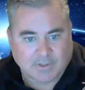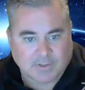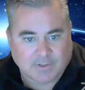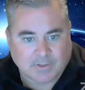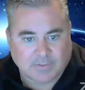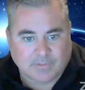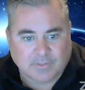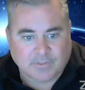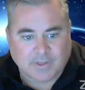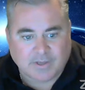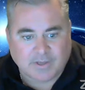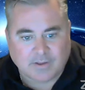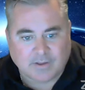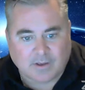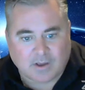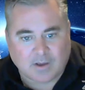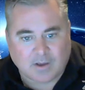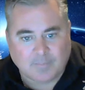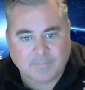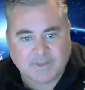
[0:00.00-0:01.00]
then
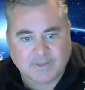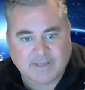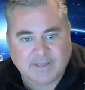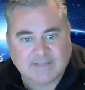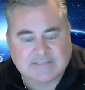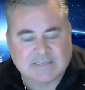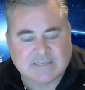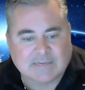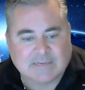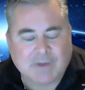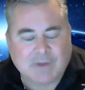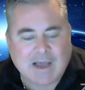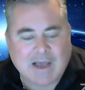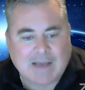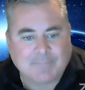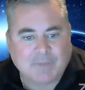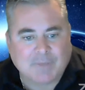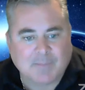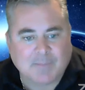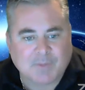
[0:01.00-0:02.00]
it's going to
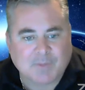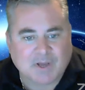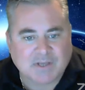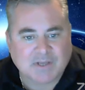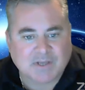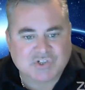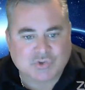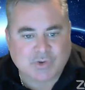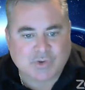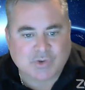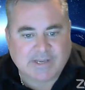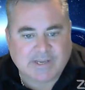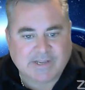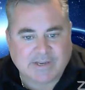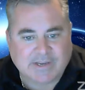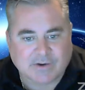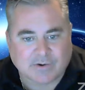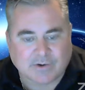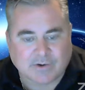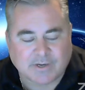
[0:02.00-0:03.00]
pop up a screen
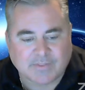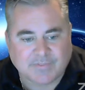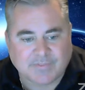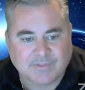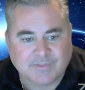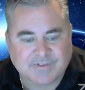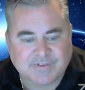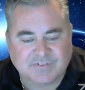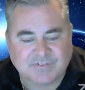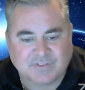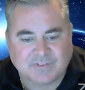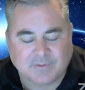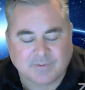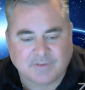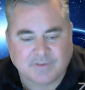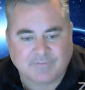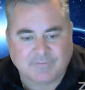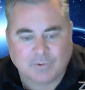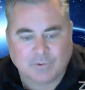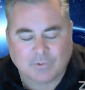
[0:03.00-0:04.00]
here, and this is
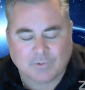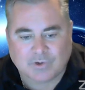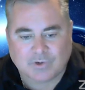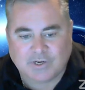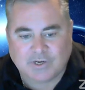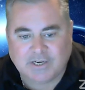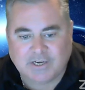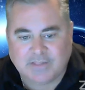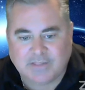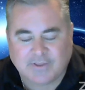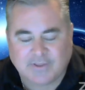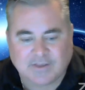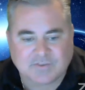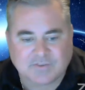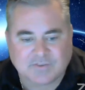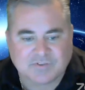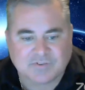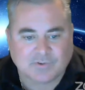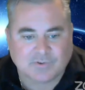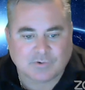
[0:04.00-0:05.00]
if you don't learn anything
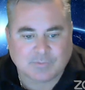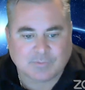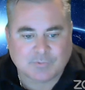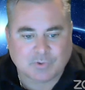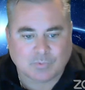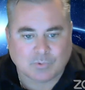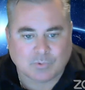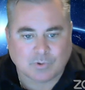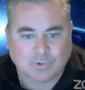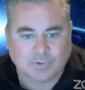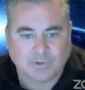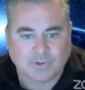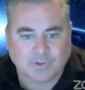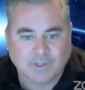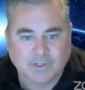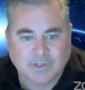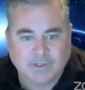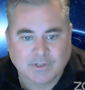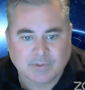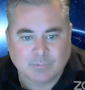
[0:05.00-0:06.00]
else in the crypto world,
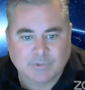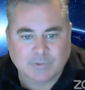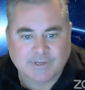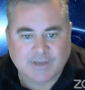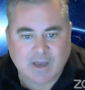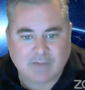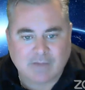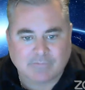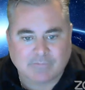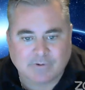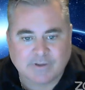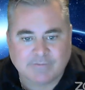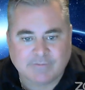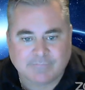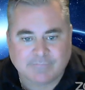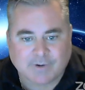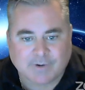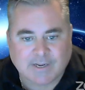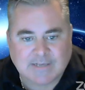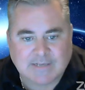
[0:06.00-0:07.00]
recovery
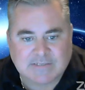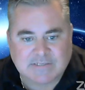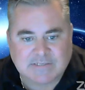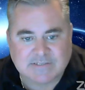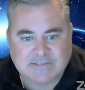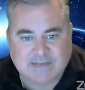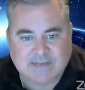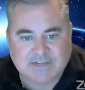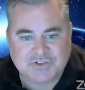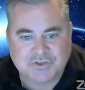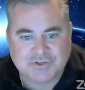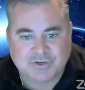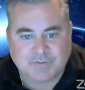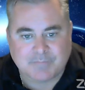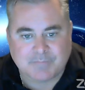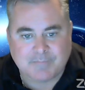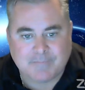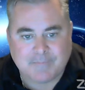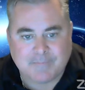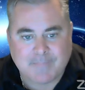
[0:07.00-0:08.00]
phrases. That's your
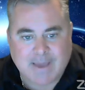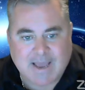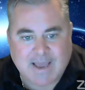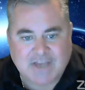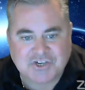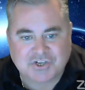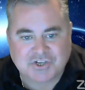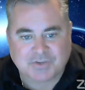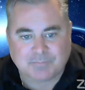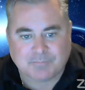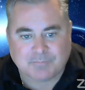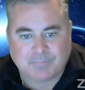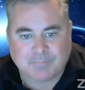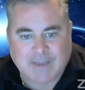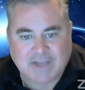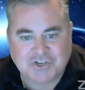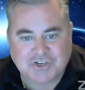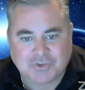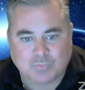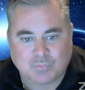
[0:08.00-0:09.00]
magic
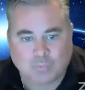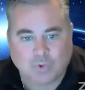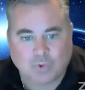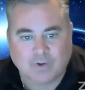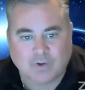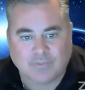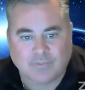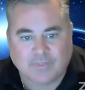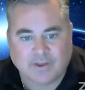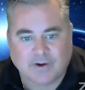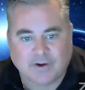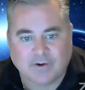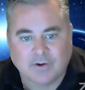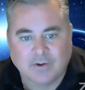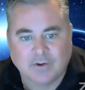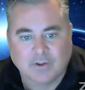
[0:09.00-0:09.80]
word there.